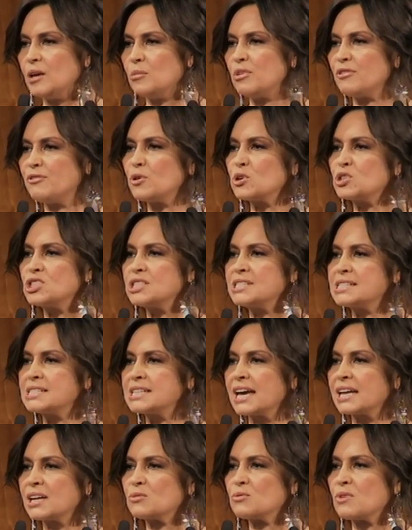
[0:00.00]
Before she
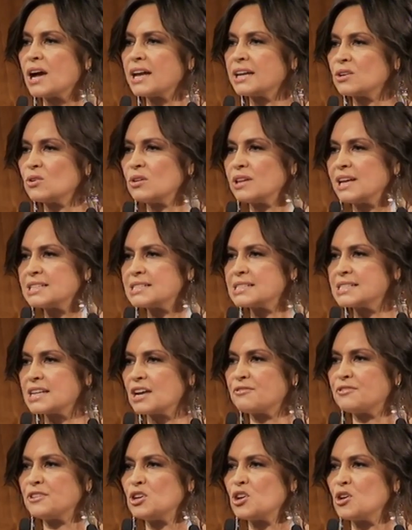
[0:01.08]
started writing all that
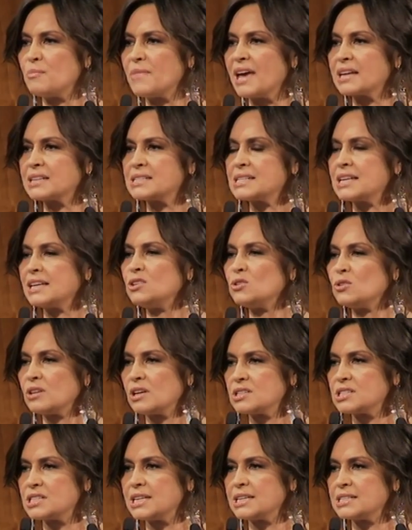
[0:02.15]
stuff in her magazine all
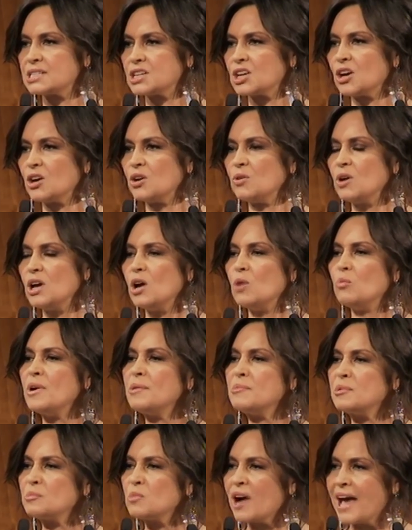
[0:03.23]
those years ago,
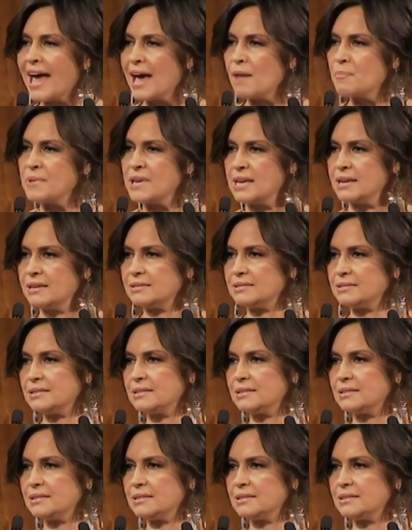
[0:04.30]
women were happy.